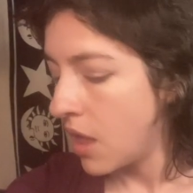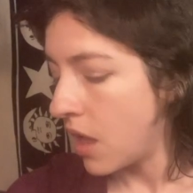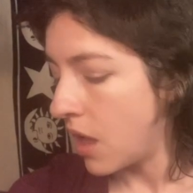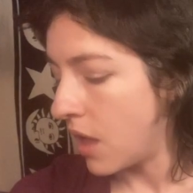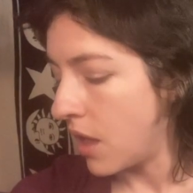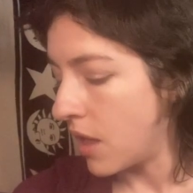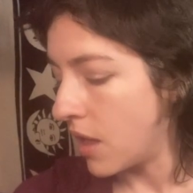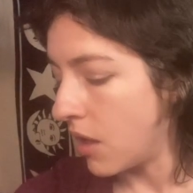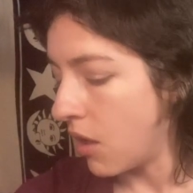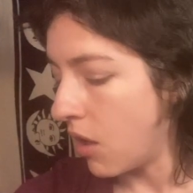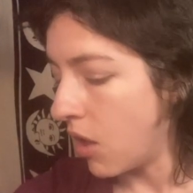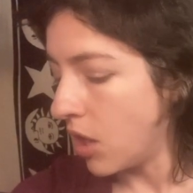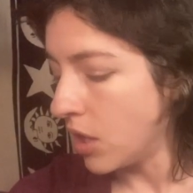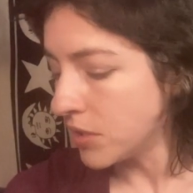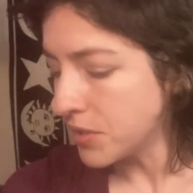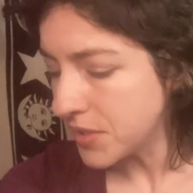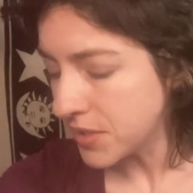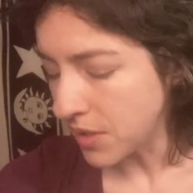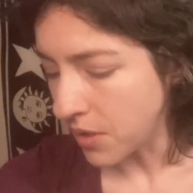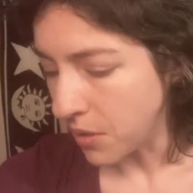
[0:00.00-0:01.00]

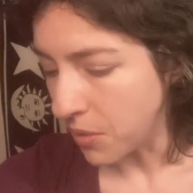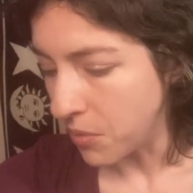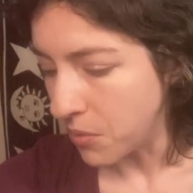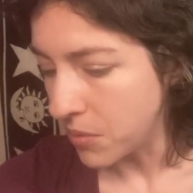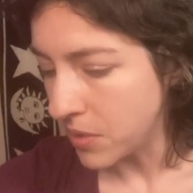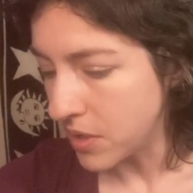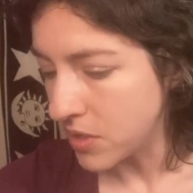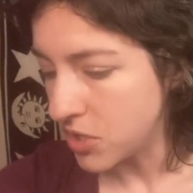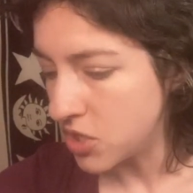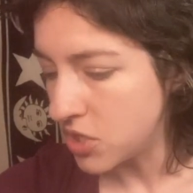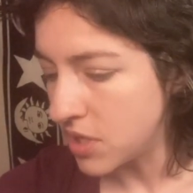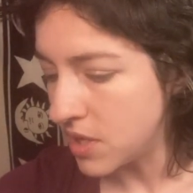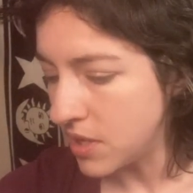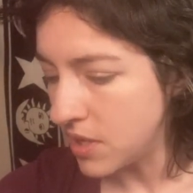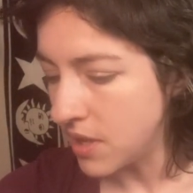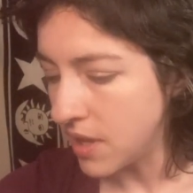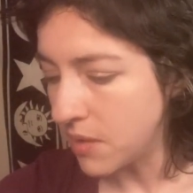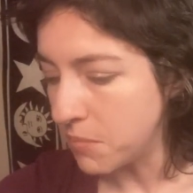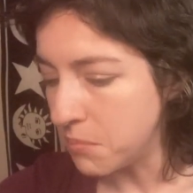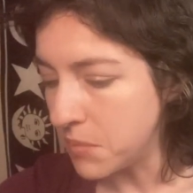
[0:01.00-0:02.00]
Also,
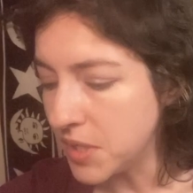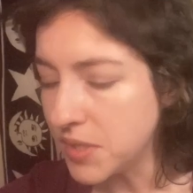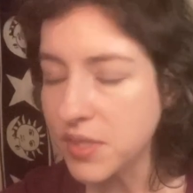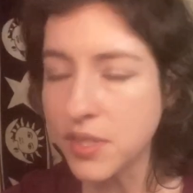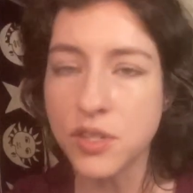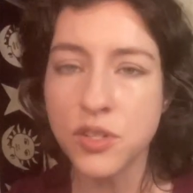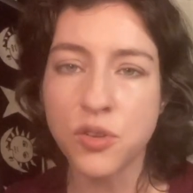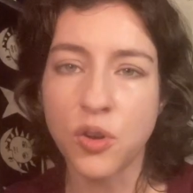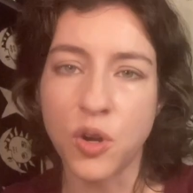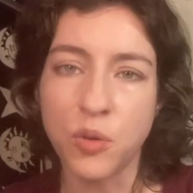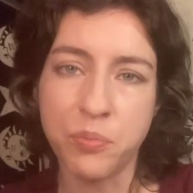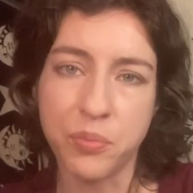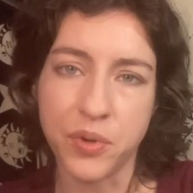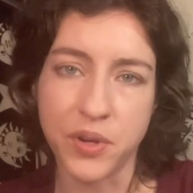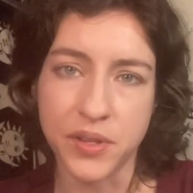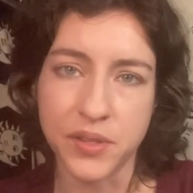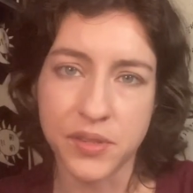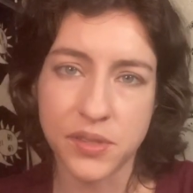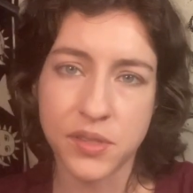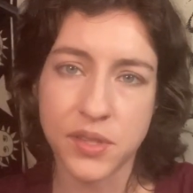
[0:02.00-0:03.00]
she
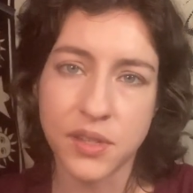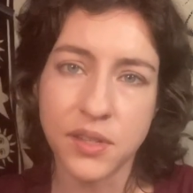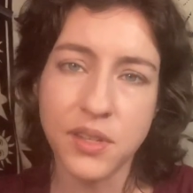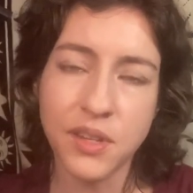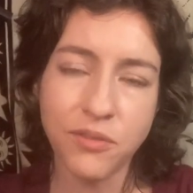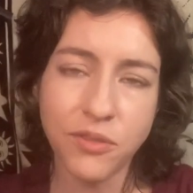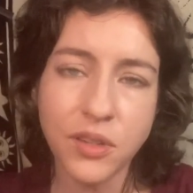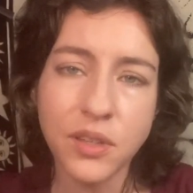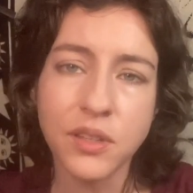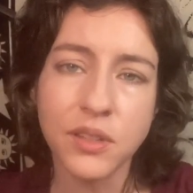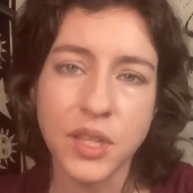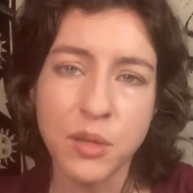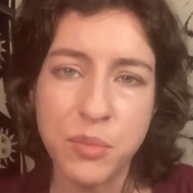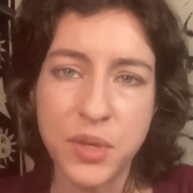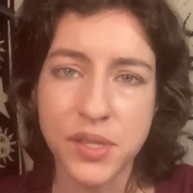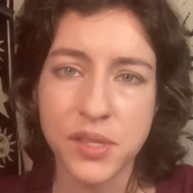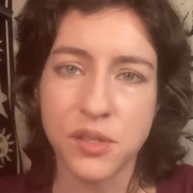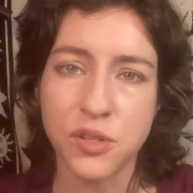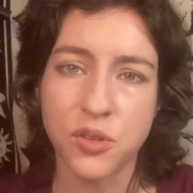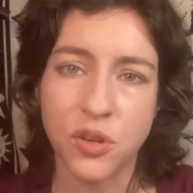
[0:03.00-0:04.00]
significantly
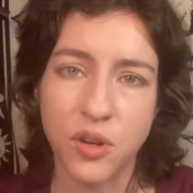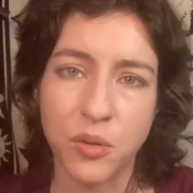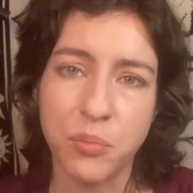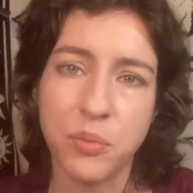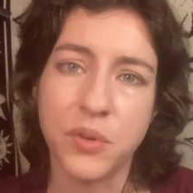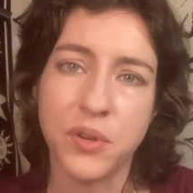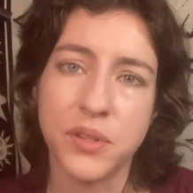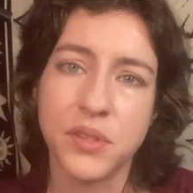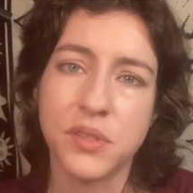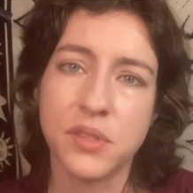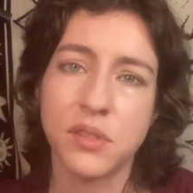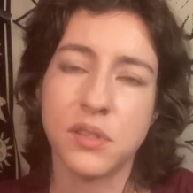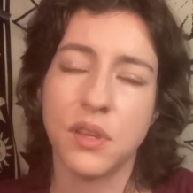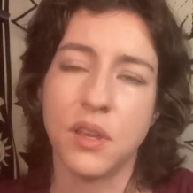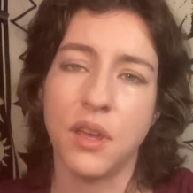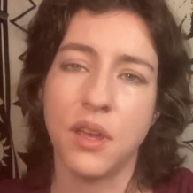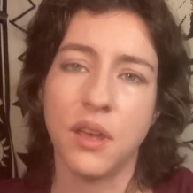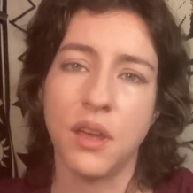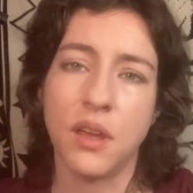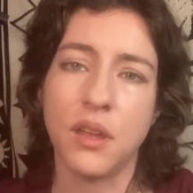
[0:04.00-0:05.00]
misinterprets
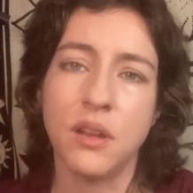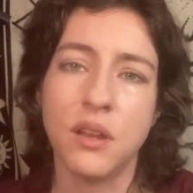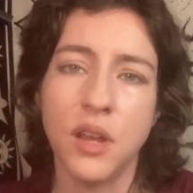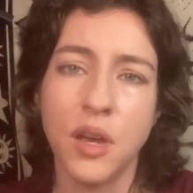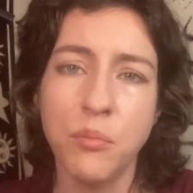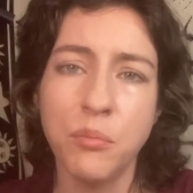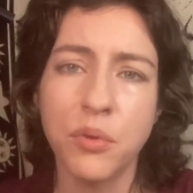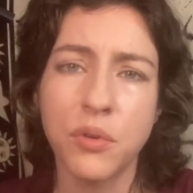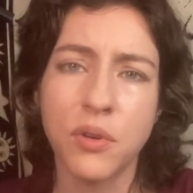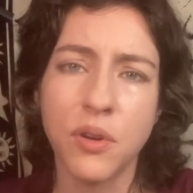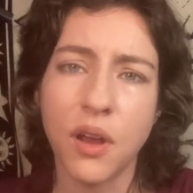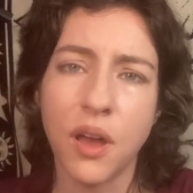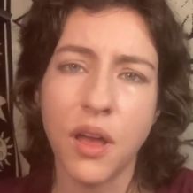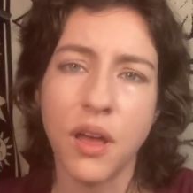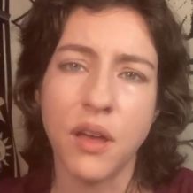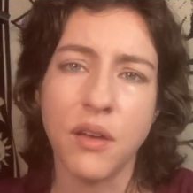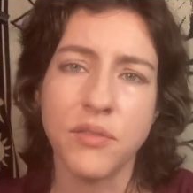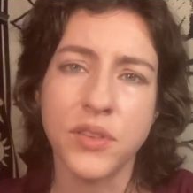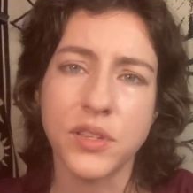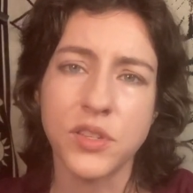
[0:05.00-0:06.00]
a number
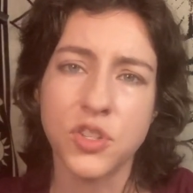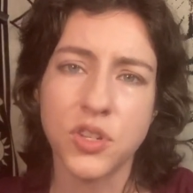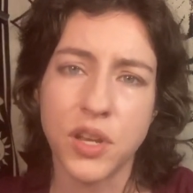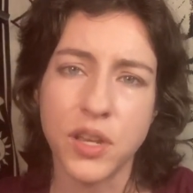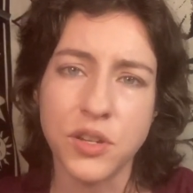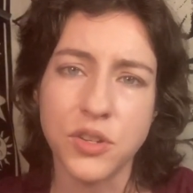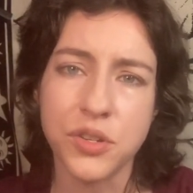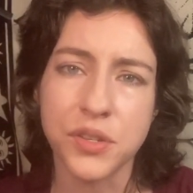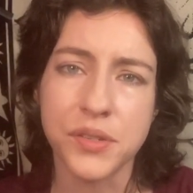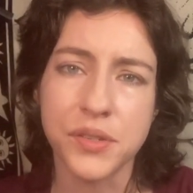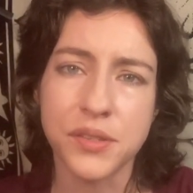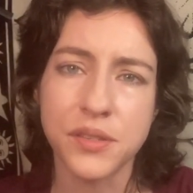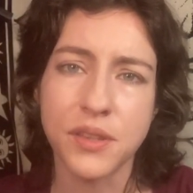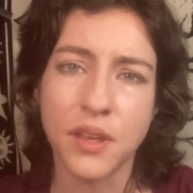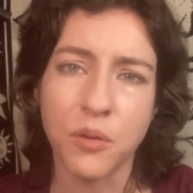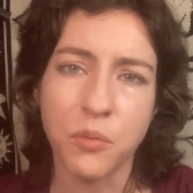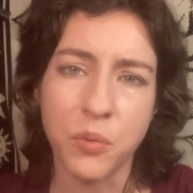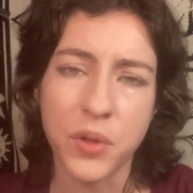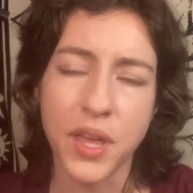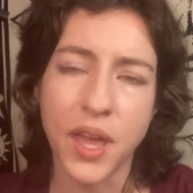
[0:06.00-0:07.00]
of exchanges
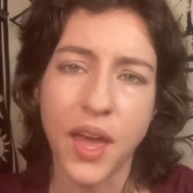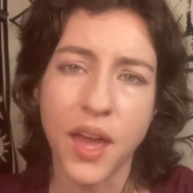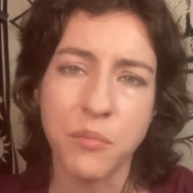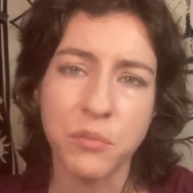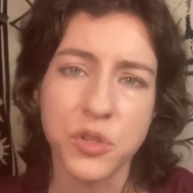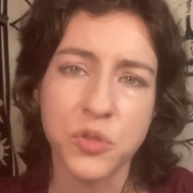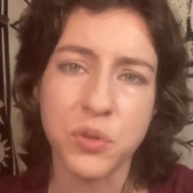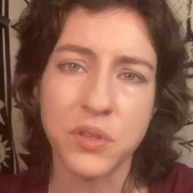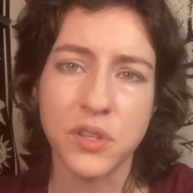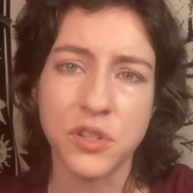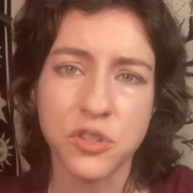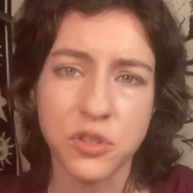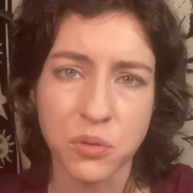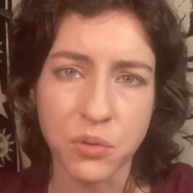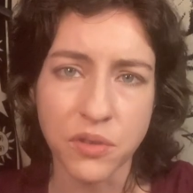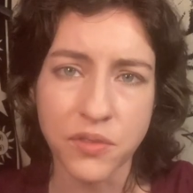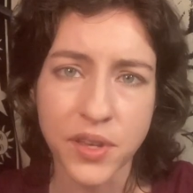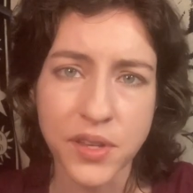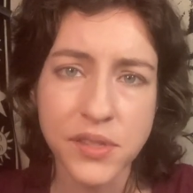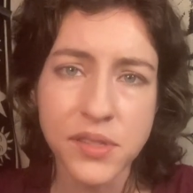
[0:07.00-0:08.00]
that we had between the two
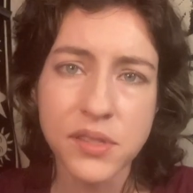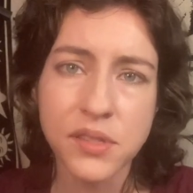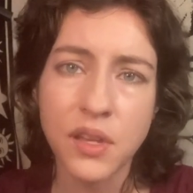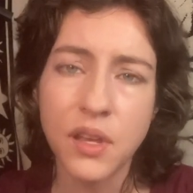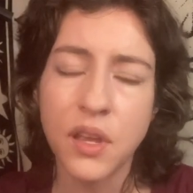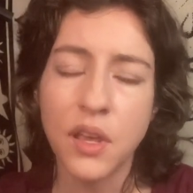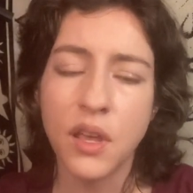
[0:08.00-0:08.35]
of us.